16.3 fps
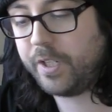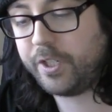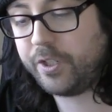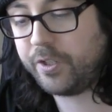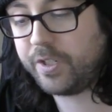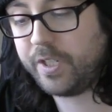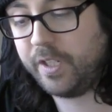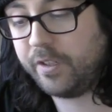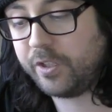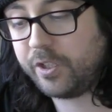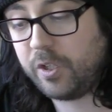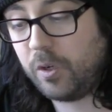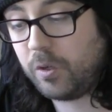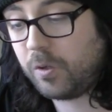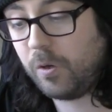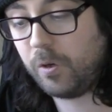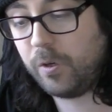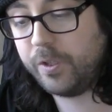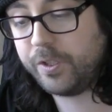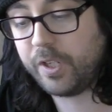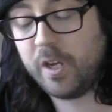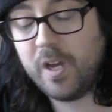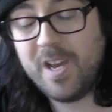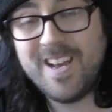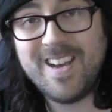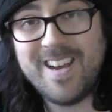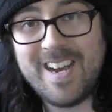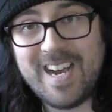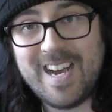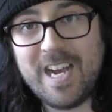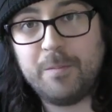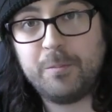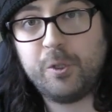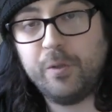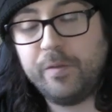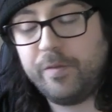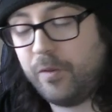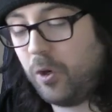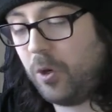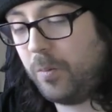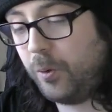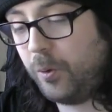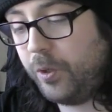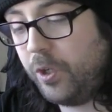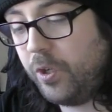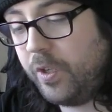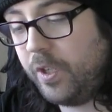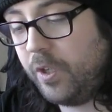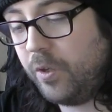I just think the Slaughterclaw is an absolute phenomenal unit.